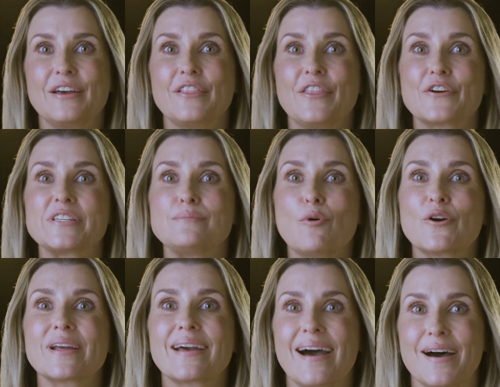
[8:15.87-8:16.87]
There is
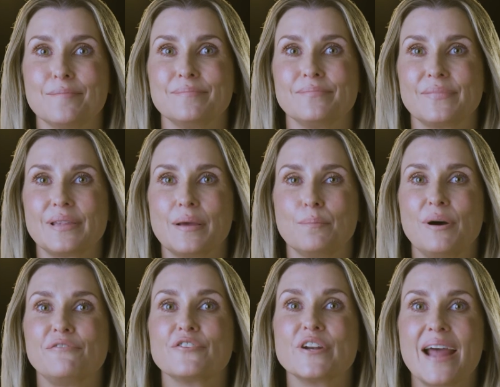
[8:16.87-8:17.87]
more to come,
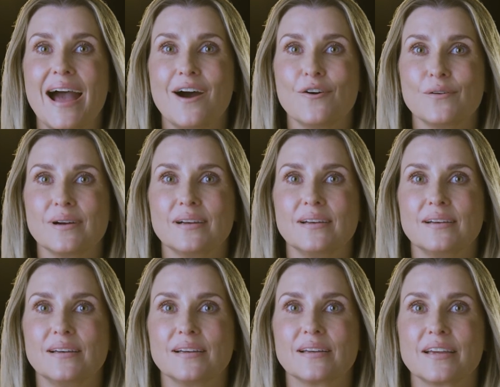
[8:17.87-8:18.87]
but for now,
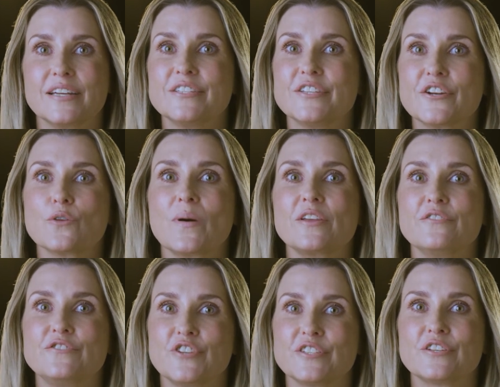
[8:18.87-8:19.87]
consider what
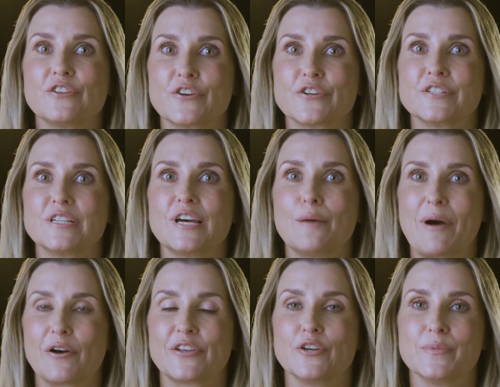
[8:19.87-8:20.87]
you've just learned
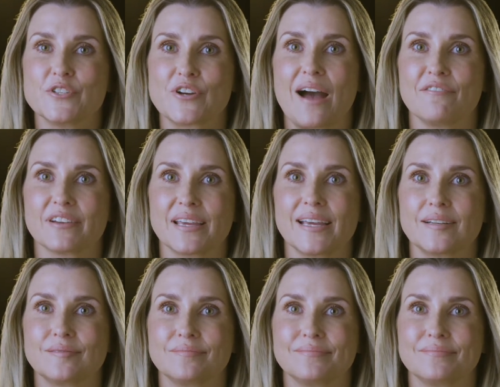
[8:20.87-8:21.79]
about human trafficking.